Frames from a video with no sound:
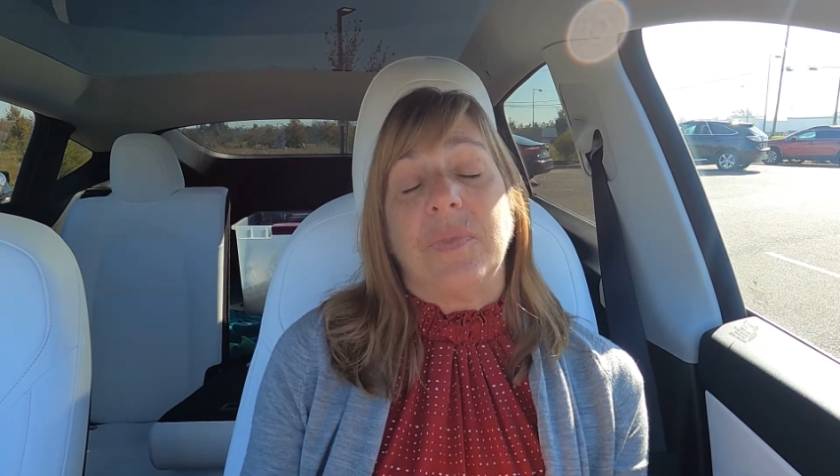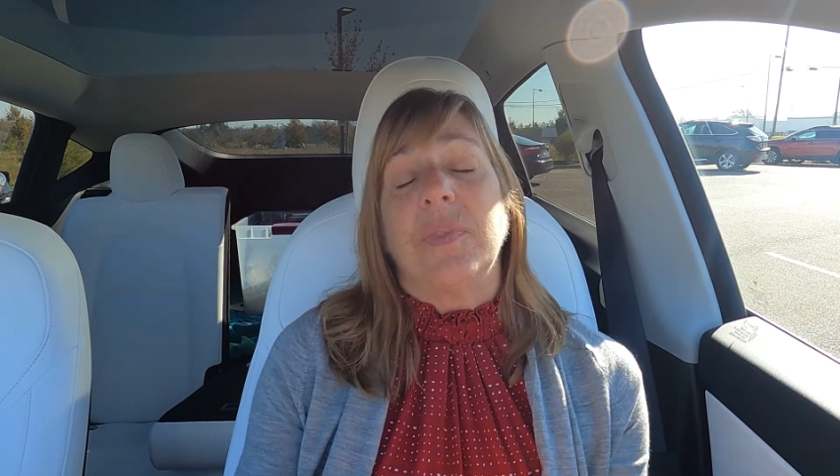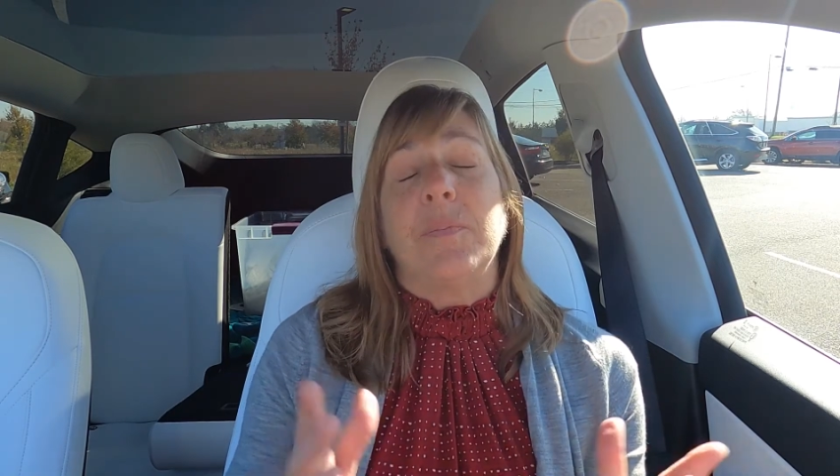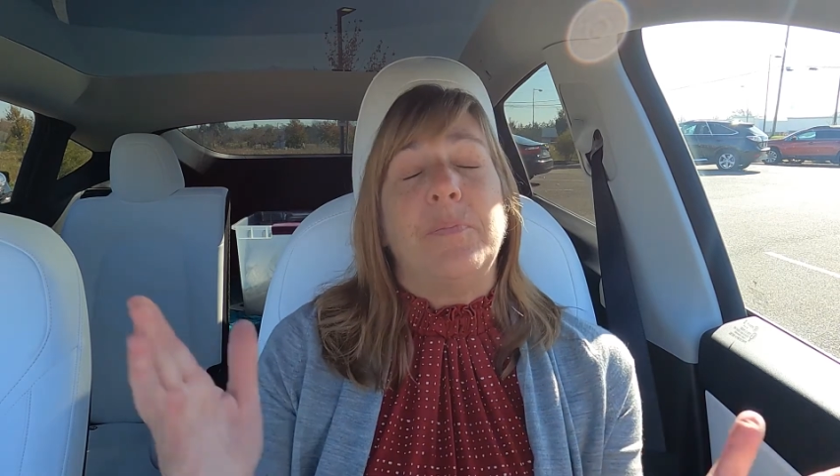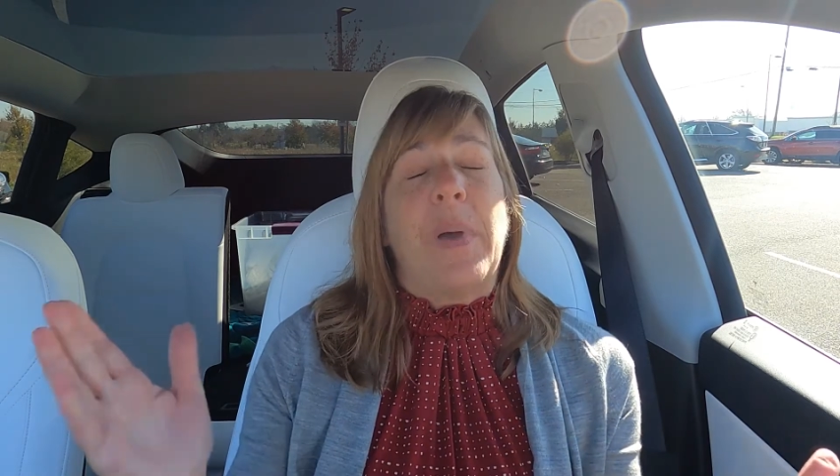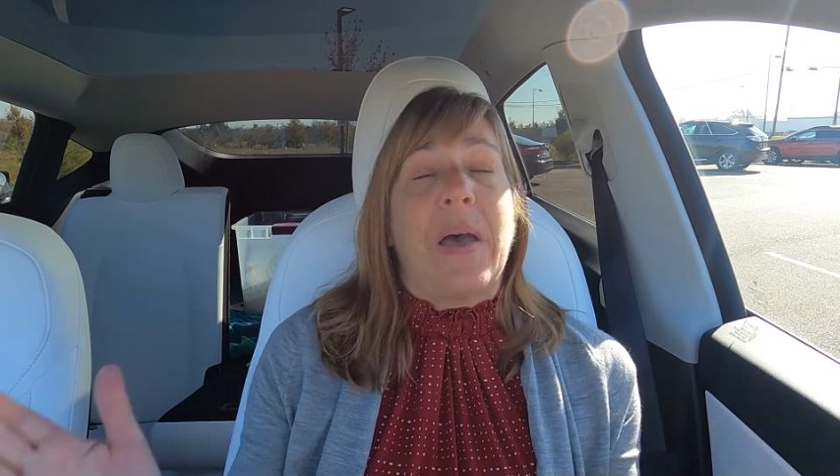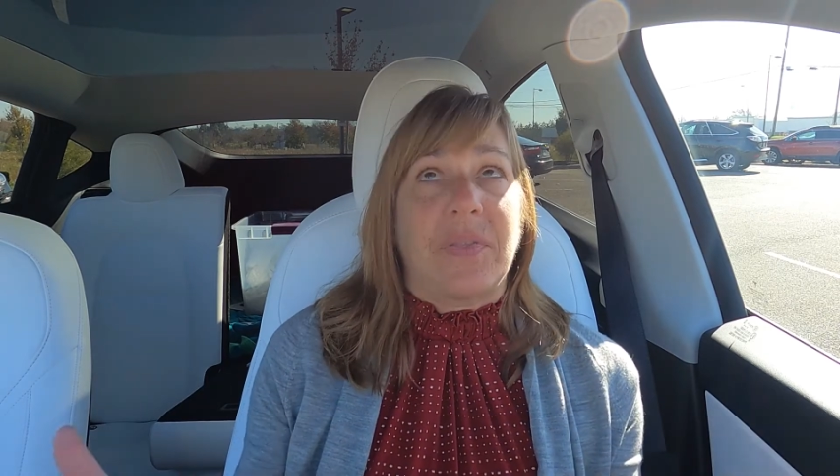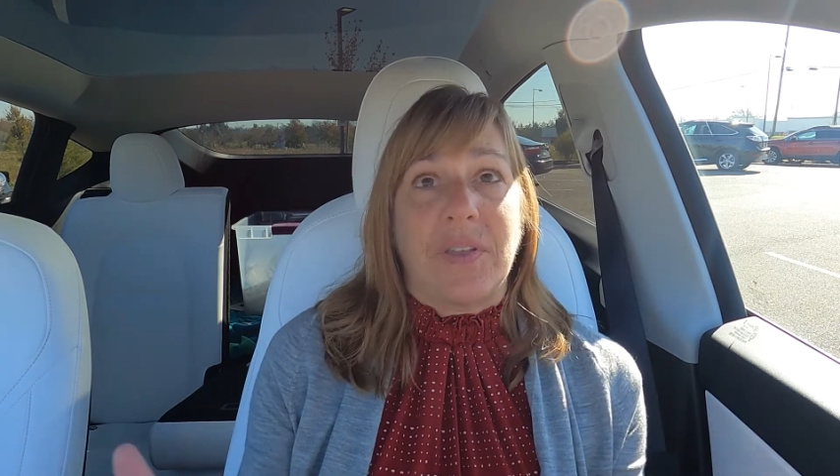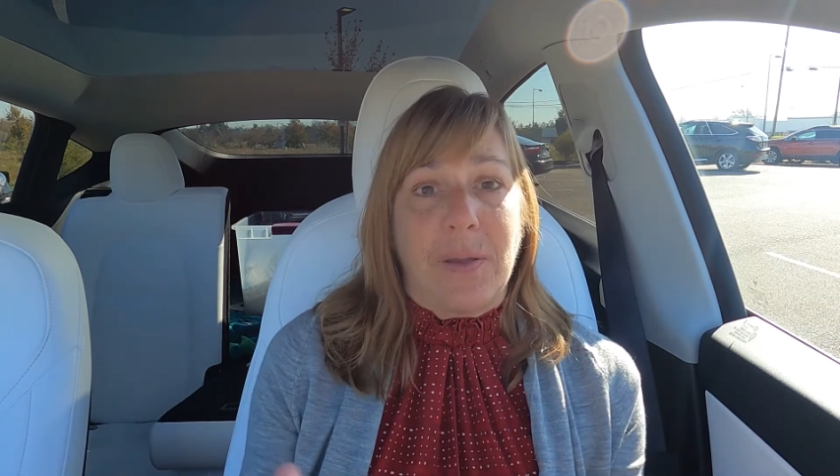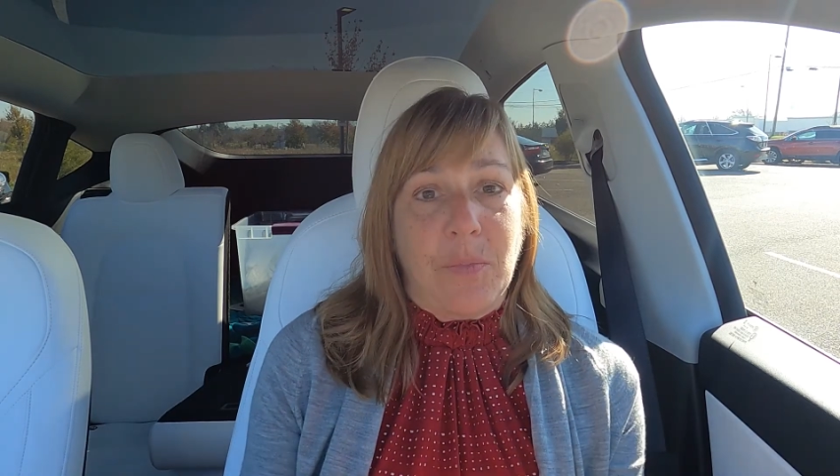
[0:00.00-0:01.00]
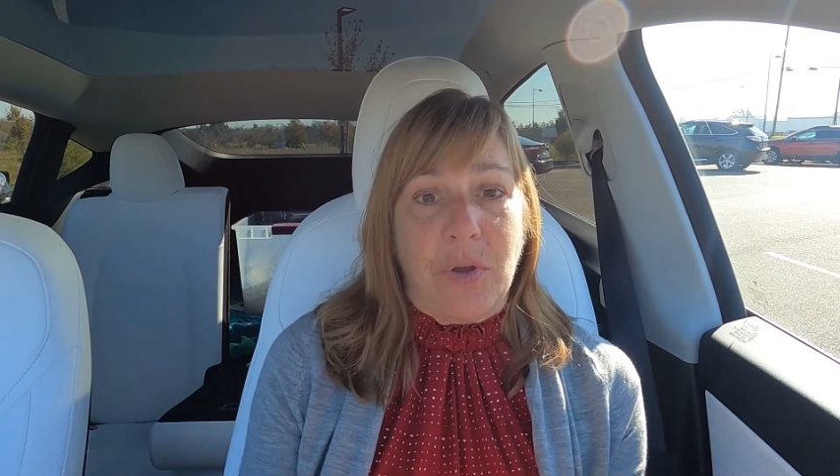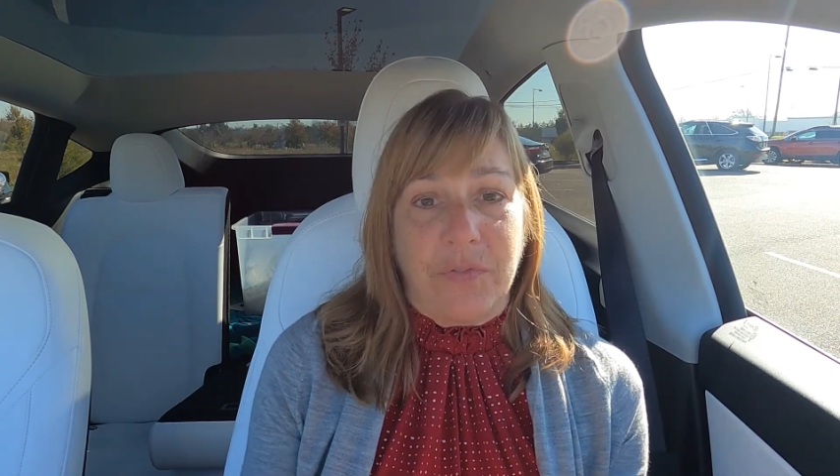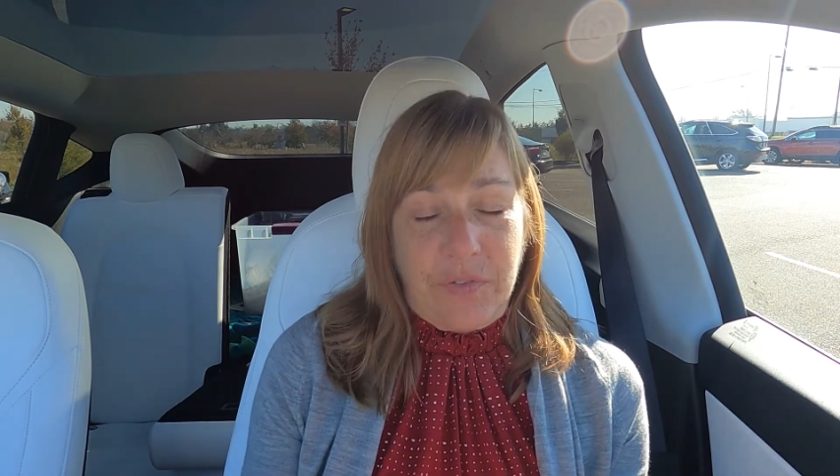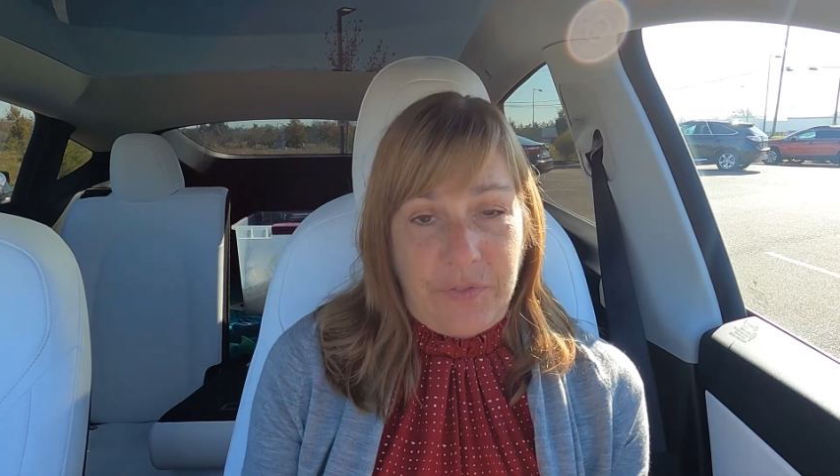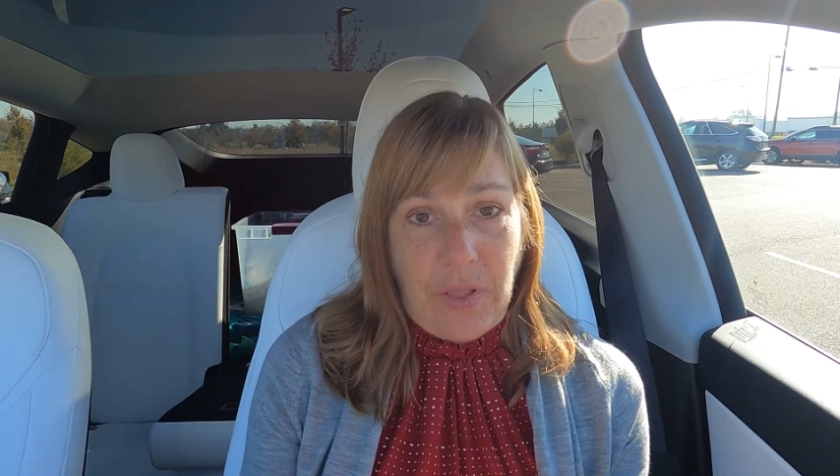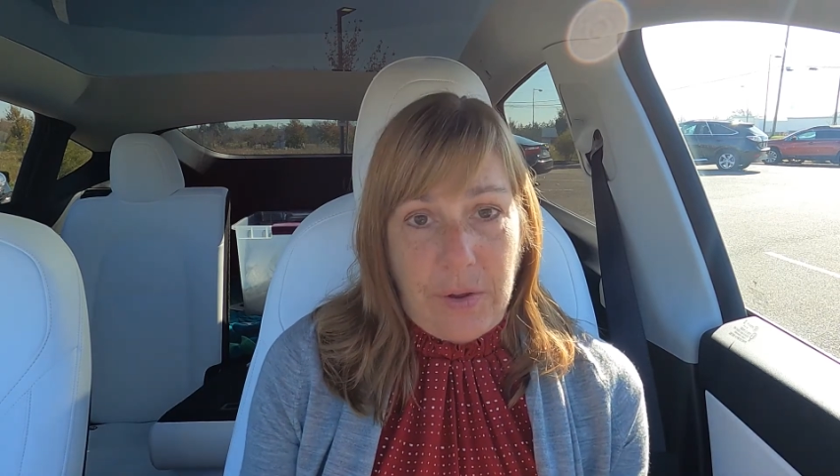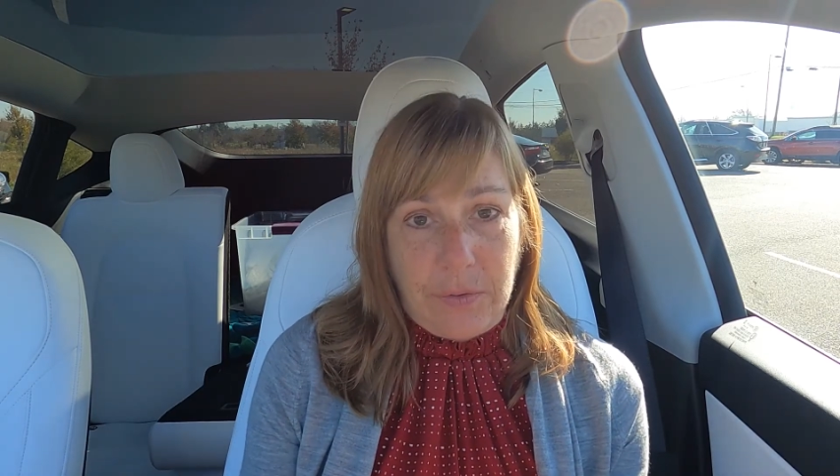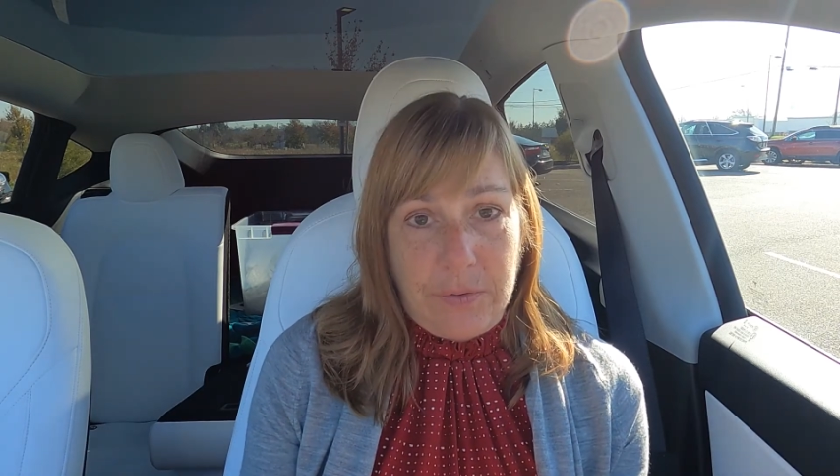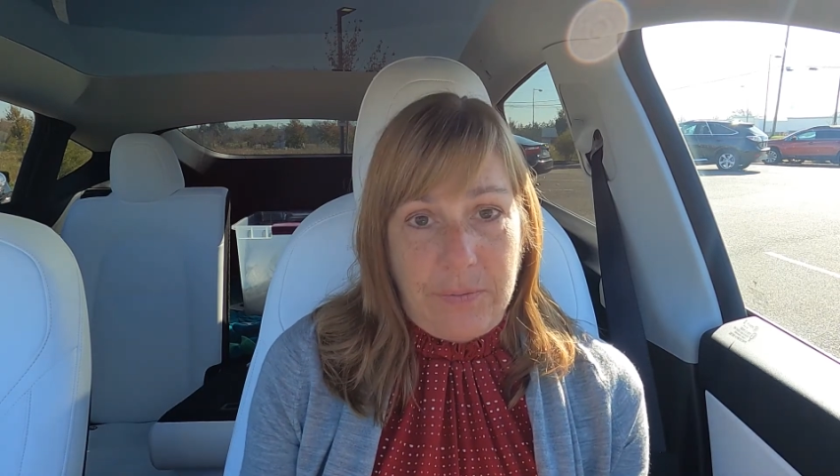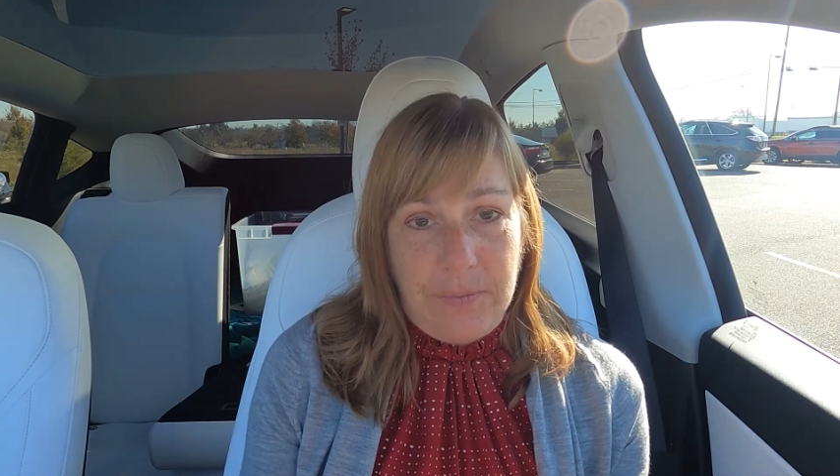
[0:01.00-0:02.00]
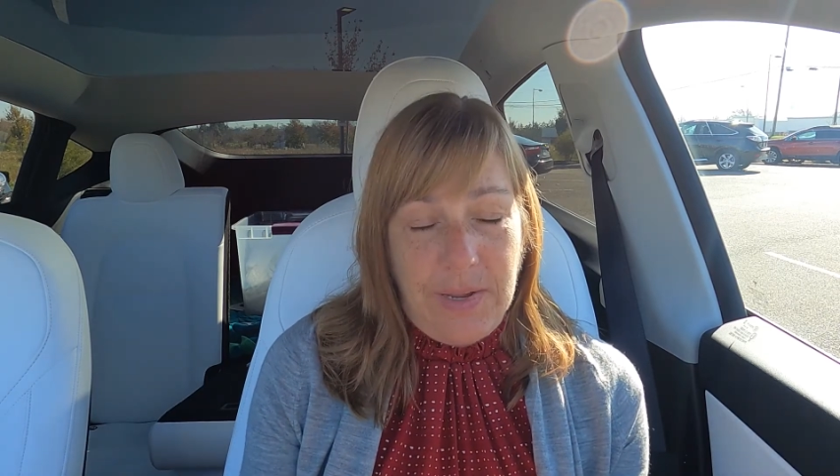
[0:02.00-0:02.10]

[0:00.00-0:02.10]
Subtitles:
the bathtub overflowed.